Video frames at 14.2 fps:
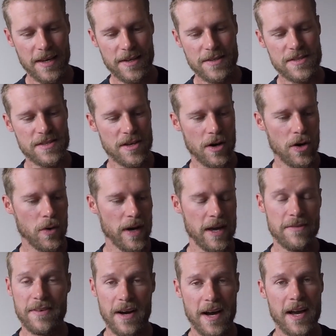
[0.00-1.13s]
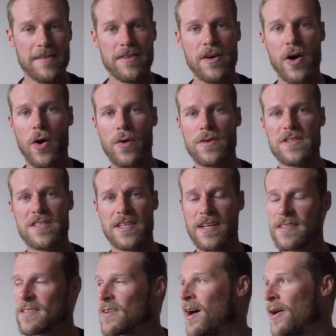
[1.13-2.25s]
So if I have a hose that's
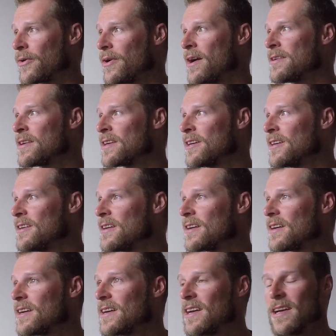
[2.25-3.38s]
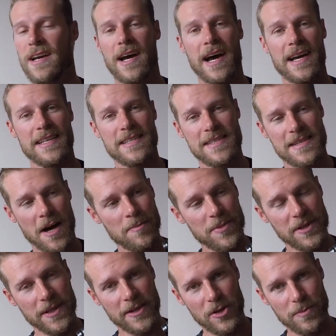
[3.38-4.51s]
not running good, I dump a
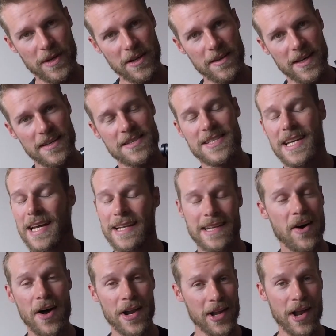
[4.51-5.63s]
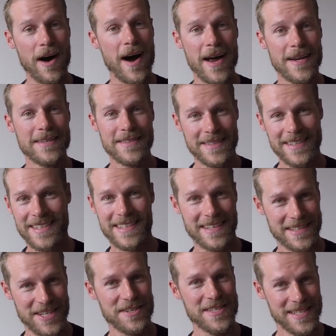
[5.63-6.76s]
little bit of this, not a lot,
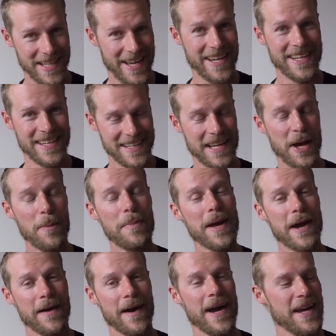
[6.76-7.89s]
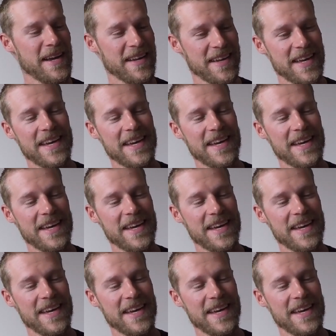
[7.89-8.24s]
just like a bit, right?